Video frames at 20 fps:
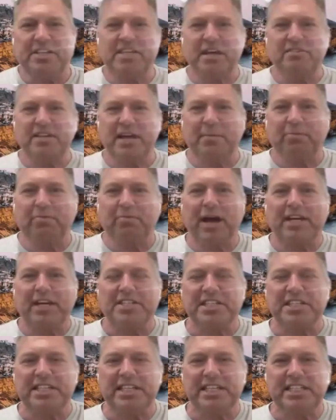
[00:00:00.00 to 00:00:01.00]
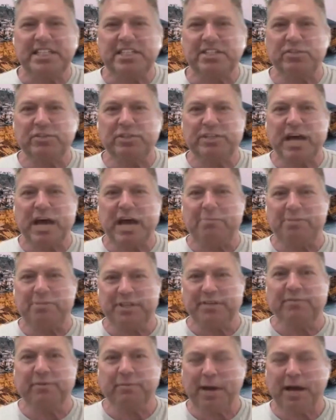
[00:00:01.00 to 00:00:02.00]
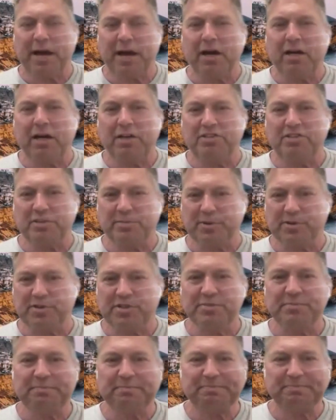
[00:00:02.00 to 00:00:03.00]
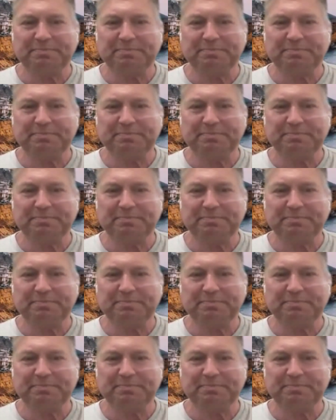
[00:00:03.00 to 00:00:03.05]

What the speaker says: sounds like Bright is easy to adopt by our customers.